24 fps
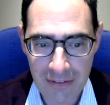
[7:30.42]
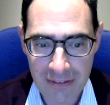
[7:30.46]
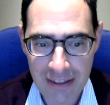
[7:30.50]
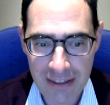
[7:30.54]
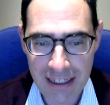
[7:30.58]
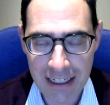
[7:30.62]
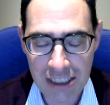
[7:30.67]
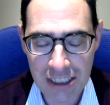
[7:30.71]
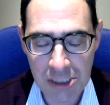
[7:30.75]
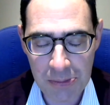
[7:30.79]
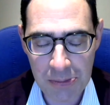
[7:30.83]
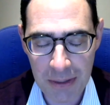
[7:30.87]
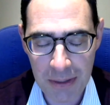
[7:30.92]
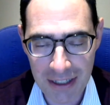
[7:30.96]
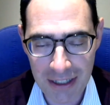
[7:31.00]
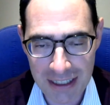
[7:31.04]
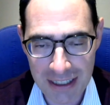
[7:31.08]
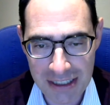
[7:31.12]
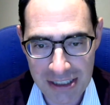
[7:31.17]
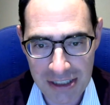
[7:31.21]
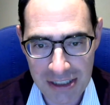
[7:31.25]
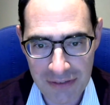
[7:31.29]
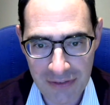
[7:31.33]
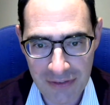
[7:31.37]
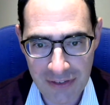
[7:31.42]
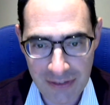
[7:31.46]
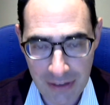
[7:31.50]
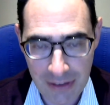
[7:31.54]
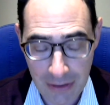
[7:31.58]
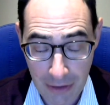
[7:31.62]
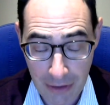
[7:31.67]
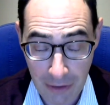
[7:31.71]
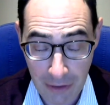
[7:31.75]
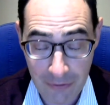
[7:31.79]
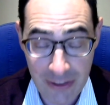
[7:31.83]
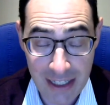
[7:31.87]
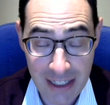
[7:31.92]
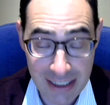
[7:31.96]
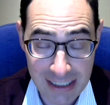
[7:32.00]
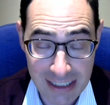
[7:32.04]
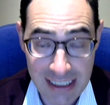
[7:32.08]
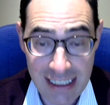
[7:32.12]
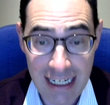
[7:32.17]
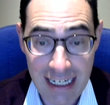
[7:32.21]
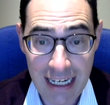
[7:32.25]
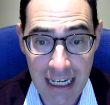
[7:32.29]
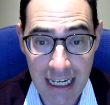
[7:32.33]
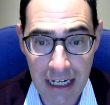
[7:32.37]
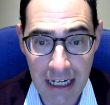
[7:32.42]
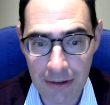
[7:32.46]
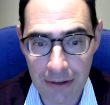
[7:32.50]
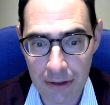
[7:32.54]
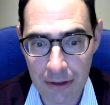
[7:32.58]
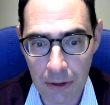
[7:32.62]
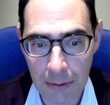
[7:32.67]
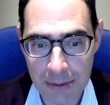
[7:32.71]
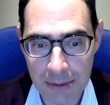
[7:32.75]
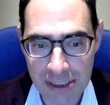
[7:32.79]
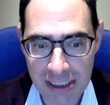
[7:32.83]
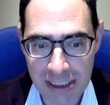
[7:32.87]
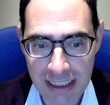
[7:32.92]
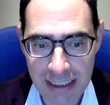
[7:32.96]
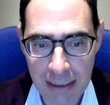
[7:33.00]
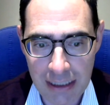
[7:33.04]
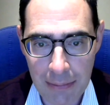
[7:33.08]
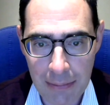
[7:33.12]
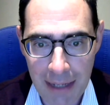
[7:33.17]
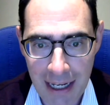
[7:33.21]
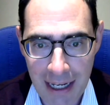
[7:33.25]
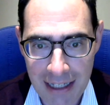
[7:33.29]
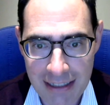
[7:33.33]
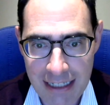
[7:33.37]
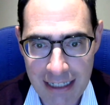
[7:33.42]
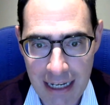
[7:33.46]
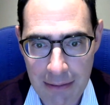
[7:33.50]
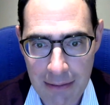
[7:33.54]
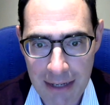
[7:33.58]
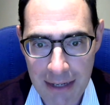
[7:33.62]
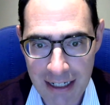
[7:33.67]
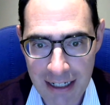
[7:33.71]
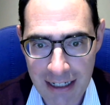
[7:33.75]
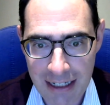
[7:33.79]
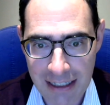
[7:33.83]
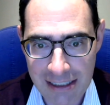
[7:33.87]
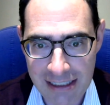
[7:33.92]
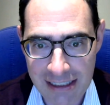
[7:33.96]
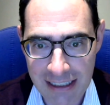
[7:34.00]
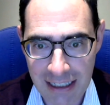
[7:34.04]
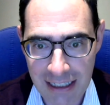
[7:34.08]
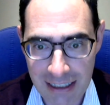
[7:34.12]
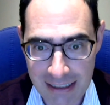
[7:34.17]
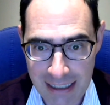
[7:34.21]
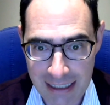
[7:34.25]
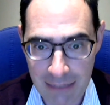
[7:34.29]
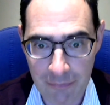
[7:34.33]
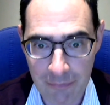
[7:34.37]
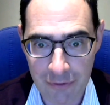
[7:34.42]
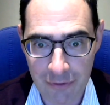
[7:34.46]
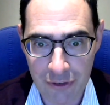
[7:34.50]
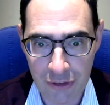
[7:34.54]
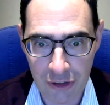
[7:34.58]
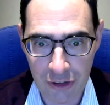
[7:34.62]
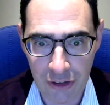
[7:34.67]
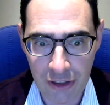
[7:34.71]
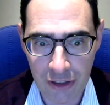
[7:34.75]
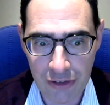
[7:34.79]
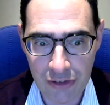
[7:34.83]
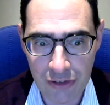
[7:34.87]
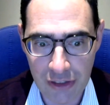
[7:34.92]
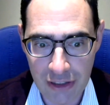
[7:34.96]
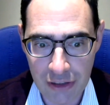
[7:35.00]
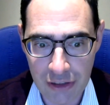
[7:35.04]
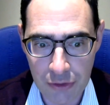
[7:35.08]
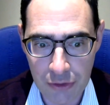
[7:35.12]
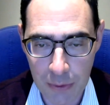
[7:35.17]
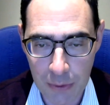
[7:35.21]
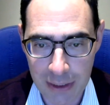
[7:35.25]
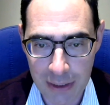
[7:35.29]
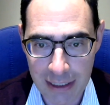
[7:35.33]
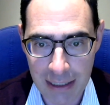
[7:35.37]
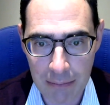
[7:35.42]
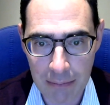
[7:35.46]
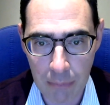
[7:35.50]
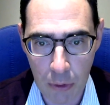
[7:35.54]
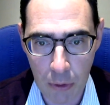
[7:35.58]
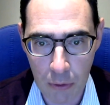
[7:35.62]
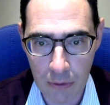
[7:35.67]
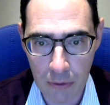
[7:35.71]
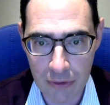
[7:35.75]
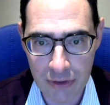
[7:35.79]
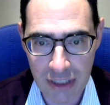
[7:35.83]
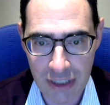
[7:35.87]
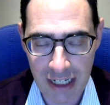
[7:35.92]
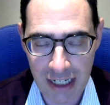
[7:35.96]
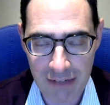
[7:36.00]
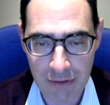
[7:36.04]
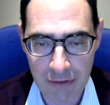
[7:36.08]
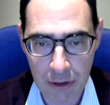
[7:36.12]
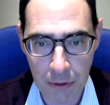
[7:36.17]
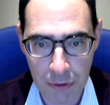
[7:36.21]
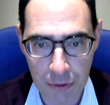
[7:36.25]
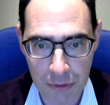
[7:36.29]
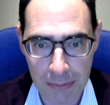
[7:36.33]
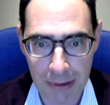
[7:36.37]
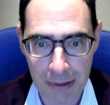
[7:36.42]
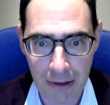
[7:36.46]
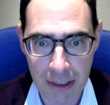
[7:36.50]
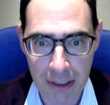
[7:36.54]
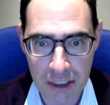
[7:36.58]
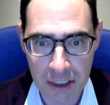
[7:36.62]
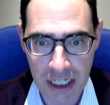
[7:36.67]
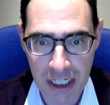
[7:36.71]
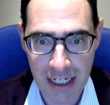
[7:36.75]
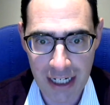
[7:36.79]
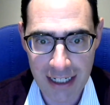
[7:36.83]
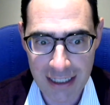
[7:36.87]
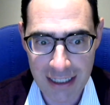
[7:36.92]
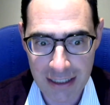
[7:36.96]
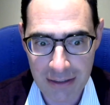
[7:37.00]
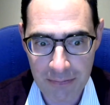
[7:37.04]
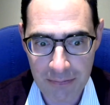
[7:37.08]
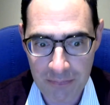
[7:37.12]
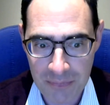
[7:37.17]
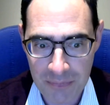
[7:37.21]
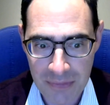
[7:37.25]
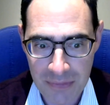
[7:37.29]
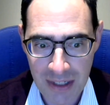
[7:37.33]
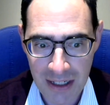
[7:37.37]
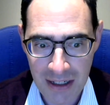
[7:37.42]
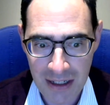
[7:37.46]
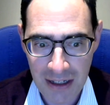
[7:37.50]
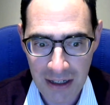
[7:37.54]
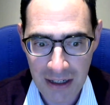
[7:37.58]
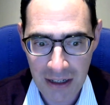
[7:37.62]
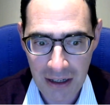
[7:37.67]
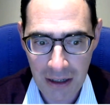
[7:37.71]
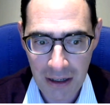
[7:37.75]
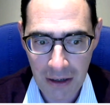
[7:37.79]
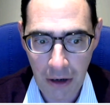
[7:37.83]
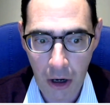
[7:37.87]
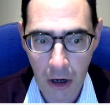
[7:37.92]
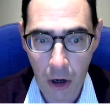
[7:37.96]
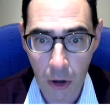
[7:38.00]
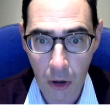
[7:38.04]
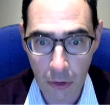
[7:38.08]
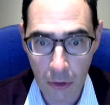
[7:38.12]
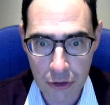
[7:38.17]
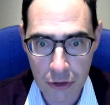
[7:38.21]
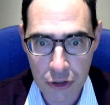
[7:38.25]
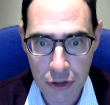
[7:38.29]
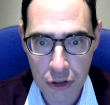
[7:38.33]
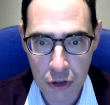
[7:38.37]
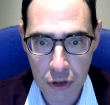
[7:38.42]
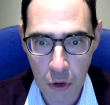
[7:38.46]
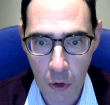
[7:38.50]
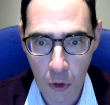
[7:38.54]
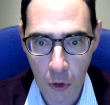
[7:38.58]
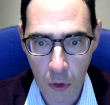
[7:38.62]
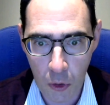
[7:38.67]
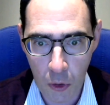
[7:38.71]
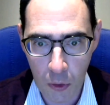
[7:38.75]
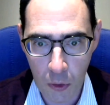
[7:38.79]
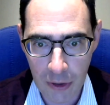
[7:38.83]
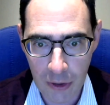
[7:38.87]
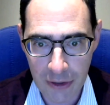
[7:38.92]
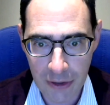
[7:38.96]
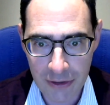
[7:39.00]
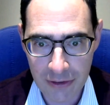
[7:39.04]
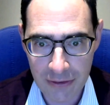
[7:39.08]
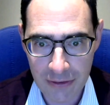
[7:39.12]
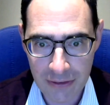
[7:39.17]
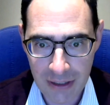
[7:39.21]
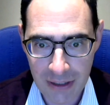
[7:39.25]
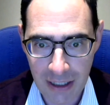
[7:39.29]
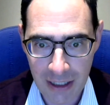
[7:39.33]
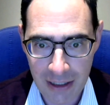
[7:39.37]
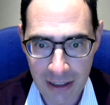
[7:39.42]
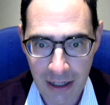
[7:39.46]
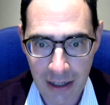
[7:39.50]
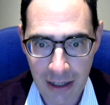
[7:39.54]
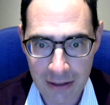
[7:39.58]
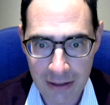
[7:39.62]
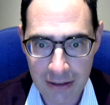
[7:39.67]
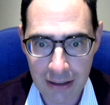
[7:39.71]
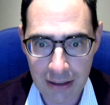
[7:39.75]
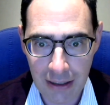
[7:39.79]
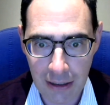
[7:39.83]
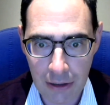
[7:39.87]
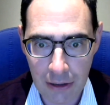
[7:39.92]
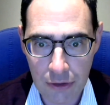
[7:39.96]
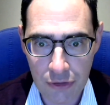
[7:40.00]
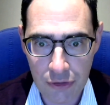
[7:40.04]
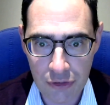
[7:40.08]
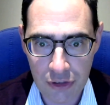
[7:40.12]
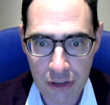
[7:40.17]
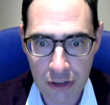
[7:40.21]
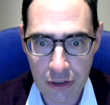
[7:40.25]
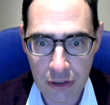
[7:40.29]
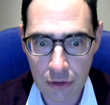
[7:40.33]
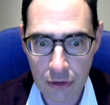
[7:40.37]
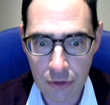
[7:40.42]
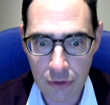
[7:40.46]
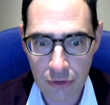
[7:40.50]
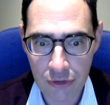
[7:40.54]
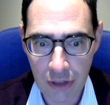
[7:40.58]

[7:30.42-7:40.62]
the experience of this year and obviously the pandemic has emphasized that it's really important to have your supply chain onshore and close to you.